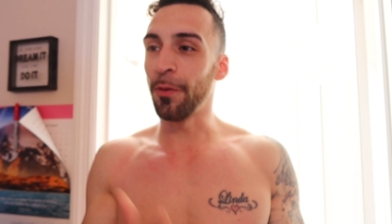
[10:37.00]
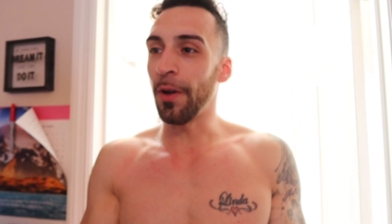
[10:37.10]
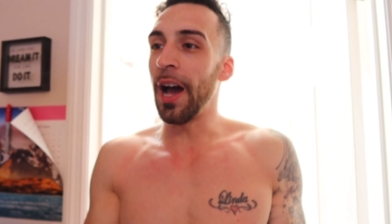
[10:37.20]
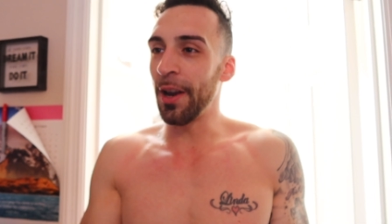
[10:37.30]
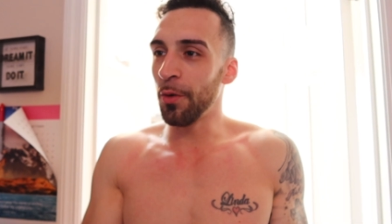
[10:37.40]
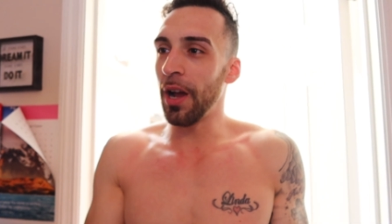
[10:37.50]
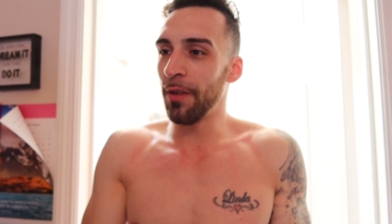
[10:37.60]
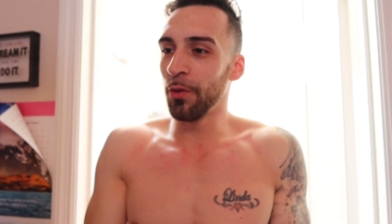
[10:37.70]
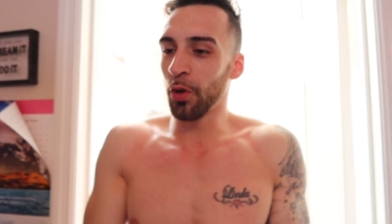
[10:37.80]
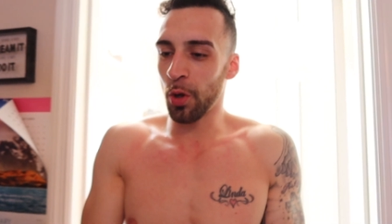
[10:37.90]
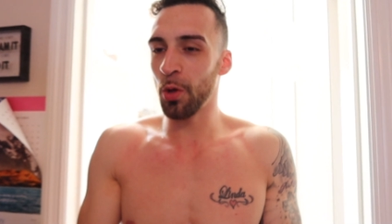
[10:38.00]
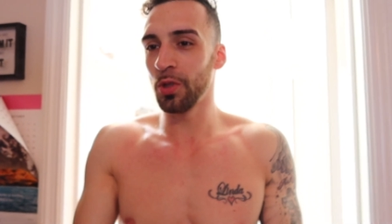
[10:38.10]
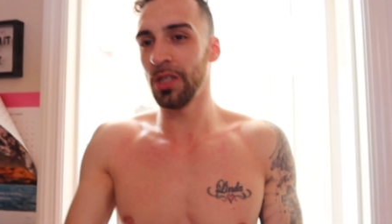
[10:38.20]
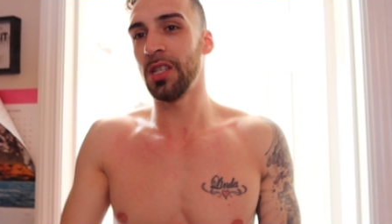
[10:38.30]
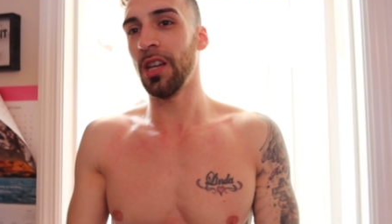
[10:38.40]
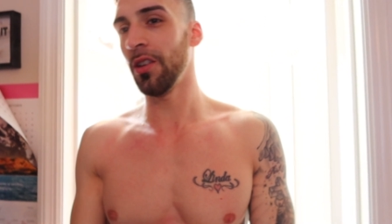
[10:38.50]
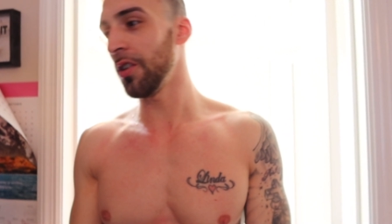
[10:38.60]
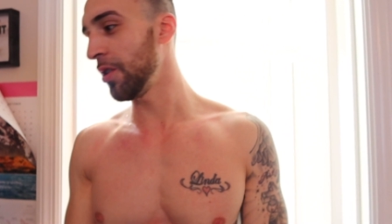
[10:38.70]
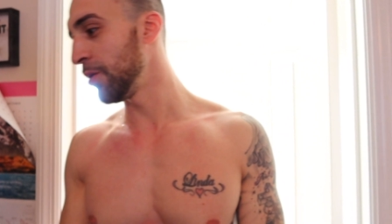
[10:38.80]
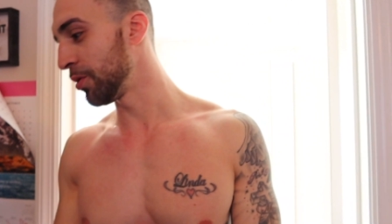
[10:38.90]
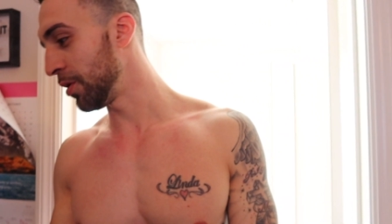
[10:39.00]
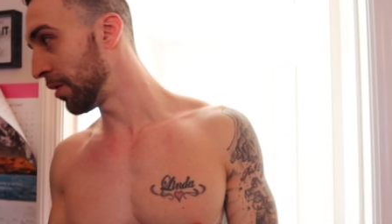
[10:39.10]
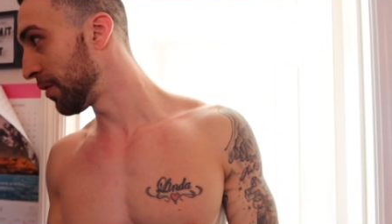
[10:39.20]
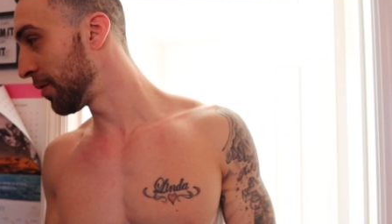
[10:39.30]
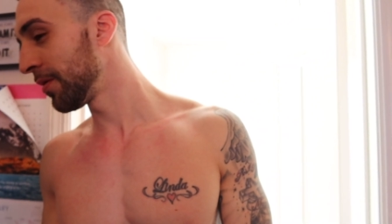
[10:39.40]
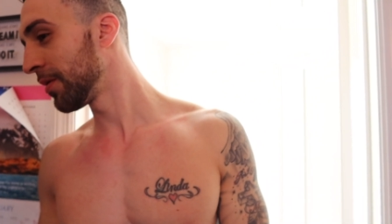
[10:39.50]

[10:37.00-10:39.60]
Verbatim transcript: If I don't have no clothes, then take your clothes off.